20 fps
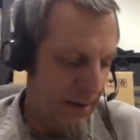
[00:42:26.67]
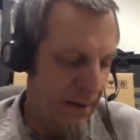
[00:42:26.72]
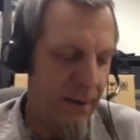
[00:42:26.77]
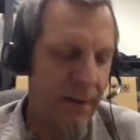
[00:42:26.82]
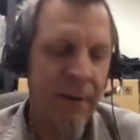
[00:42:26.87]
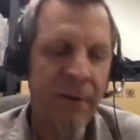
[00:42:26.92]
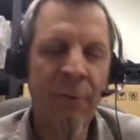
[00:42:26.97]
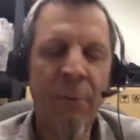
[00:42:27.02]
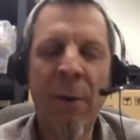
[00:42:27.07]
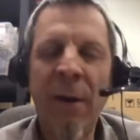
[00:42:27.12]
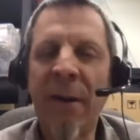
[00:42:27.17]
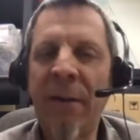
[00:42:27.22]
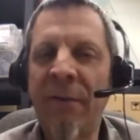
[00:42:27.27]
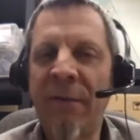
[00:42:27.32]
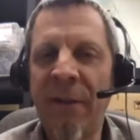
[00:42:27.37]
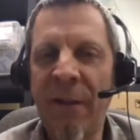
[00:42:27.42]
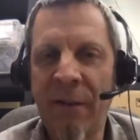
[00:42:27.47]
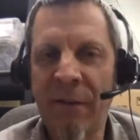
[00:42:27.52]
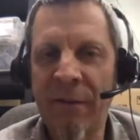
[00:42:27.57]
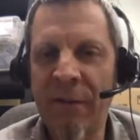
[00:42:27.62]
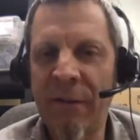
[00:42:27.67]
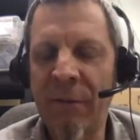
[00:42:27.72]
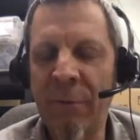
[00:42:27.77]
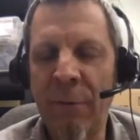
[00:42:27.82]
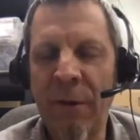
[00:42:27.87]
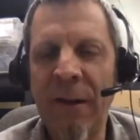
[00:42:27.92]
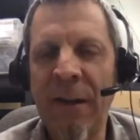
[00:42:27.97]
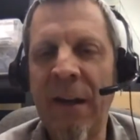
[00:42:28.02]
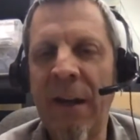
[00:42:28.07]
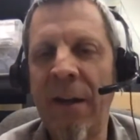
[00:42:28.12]
in the 26 to
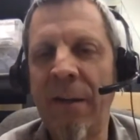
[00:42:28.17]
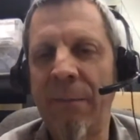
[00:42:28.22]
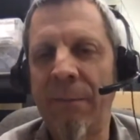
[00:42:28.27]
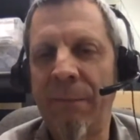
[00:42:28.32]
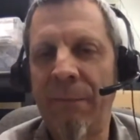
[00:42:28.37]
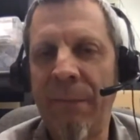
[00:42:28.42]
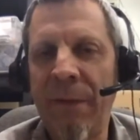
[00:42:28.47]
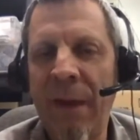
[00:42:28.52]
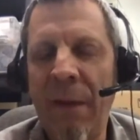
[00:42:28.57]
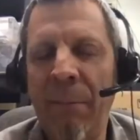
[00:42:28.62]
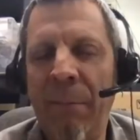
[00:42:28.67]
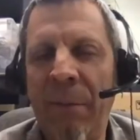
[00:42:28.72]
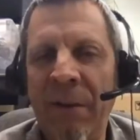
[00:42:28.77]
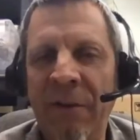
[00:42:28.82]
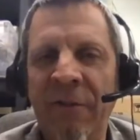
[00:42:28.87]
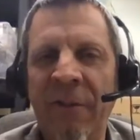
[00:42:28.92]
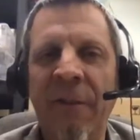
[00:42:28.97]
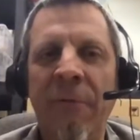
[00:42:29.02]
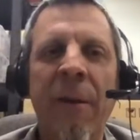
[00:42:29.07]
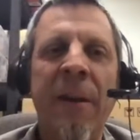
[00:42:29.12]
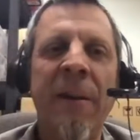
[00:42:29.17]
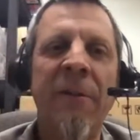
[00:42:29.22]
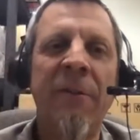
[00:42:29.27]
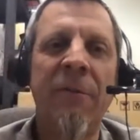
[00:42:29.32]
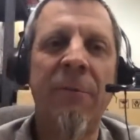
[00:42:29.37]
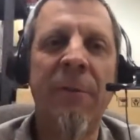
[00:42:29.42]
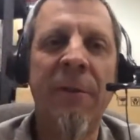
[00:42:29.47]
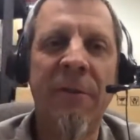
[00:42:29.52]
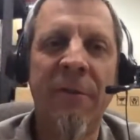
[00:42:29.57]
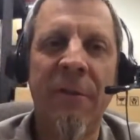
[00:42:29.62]
28 MPG
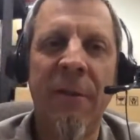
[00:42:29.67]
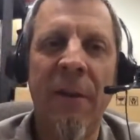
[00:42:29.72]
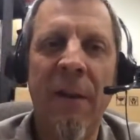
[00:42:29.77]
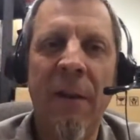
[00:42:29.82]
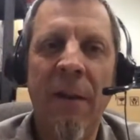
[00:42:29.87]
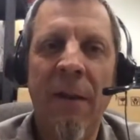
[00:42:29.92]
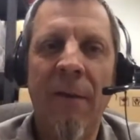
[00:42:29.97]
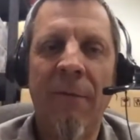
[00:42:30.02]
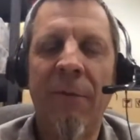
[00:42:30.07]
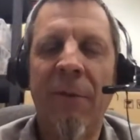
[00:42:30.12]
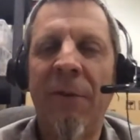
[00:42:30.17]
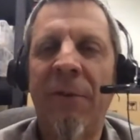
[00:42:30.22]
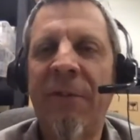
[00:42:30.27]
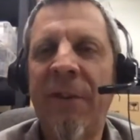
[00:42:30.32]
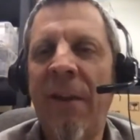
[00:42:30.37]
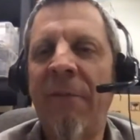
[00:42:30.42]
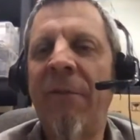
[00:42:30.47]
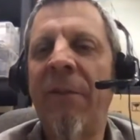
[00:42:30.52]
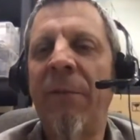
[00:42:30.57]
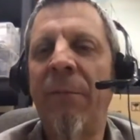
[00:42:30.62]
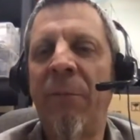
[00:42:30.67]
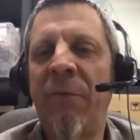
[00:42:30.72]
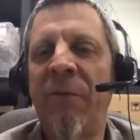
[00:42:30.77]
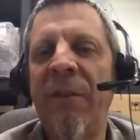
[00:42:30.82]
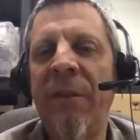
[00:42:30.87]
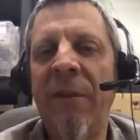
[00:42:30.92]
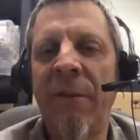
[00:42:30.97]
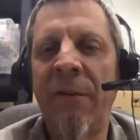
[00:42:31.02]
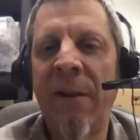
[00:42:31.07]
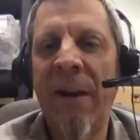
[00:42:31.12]
range, which for a seven
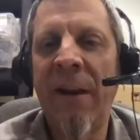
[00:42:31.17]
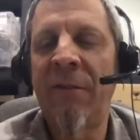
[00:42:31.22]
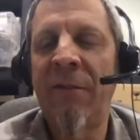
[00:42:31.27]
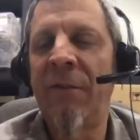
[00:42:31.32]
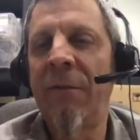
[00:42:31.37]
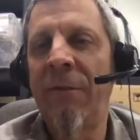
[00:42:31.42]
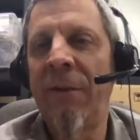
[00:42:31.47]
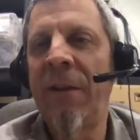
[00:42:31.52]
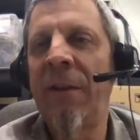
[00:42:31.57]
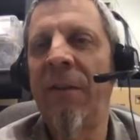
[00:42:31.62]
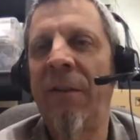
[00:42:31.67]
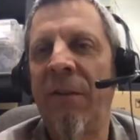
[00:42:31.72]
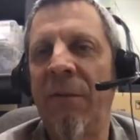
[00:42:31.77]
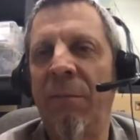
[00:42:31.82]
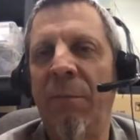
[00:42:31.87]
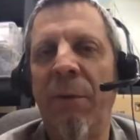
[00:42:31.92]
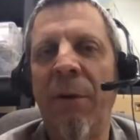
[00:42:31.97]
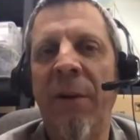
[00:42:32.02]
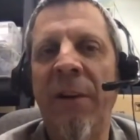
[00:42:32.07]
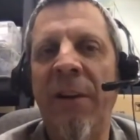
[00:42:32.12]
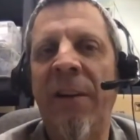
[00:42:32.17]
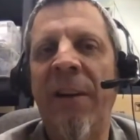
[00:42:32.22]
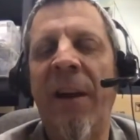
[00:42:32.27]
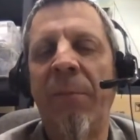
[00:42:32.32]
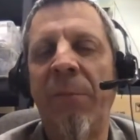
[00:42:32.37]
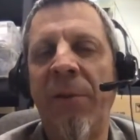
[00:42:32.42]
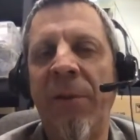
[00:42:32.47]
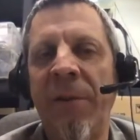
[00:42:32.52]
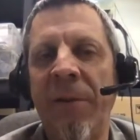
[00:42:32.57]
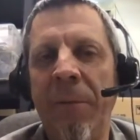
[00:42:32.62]
seater SUV is pretty
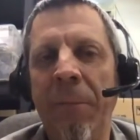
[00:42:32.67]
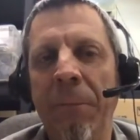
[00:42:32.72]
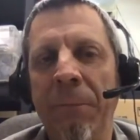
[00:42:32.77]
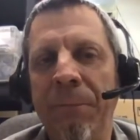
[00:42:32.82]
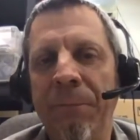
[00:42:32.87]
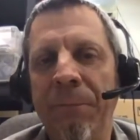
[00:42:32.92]
damn good.